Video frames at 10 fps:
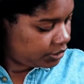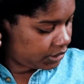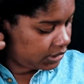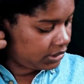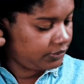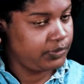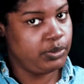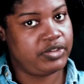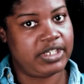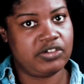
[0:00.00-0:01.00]
put it in a
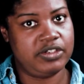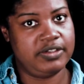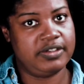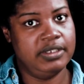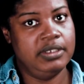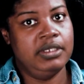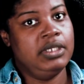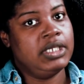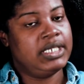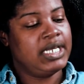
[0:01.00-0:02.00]
few sections.
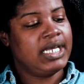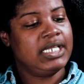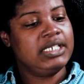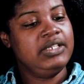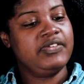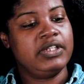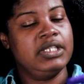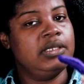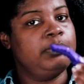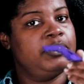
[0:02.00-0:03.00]
And I got these
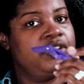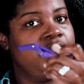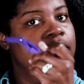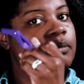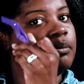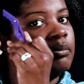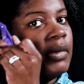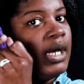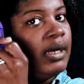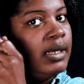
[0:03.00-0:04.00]
clips.
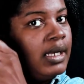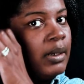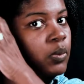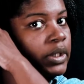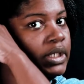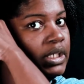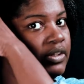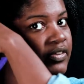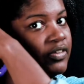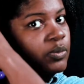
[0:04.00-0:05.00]
I won
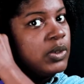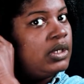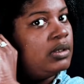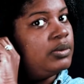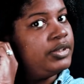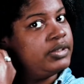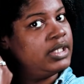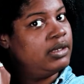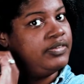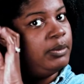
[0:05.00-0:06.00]
these as well.
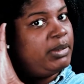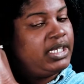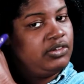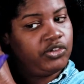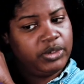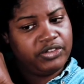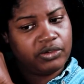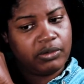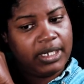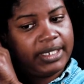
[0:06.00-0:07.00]
They're the Main Choice
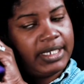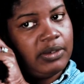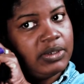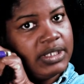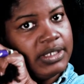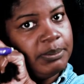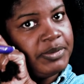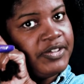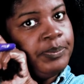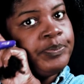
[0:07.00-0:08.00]
Crocodile
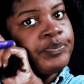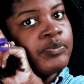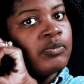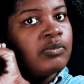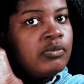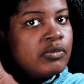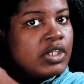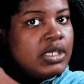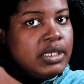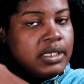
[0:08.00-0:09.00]
clips.
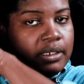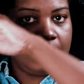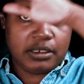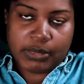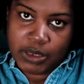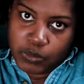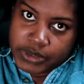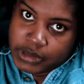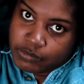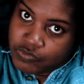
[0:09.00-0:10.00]
And I
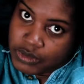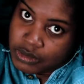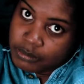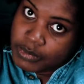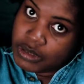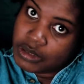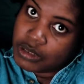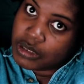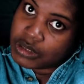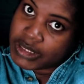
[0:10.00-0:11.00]
won them from
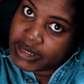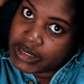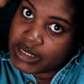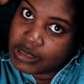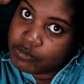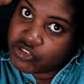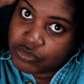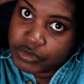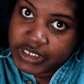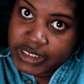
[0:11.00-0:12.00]
a lady named
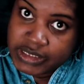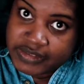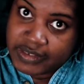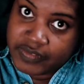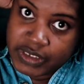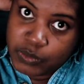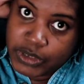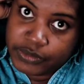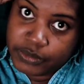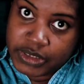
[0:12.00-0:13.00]
Cherie71
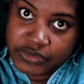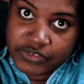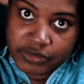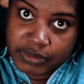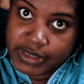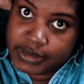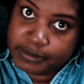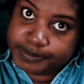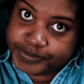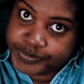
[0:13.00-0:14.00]
on
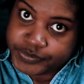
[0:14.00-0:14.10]
Instagram.